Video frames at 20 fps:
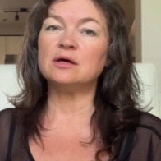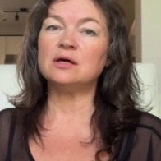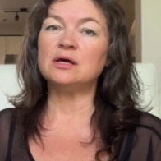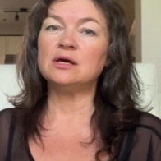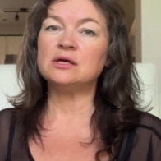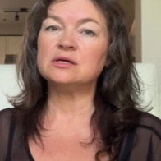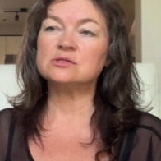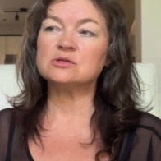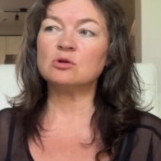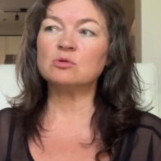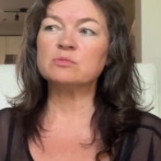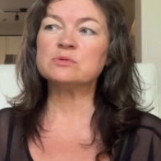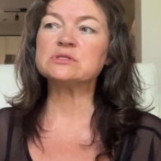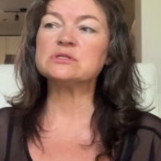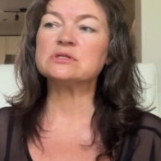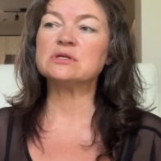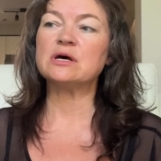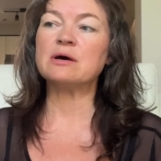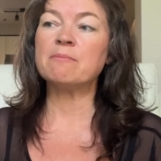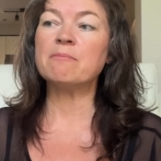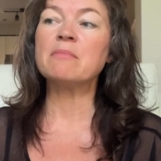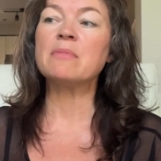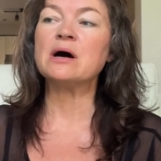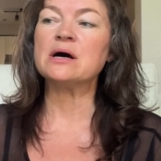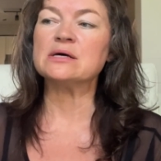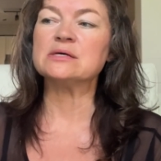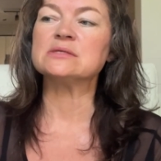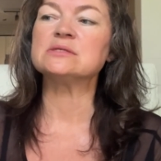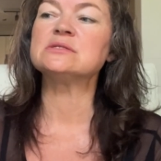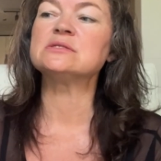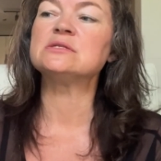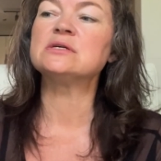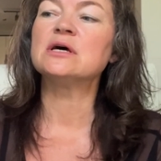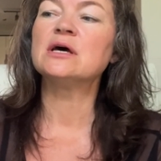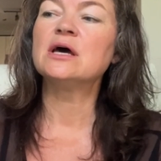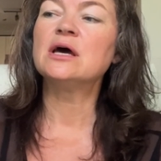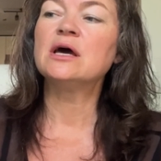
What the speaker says: is almost a must.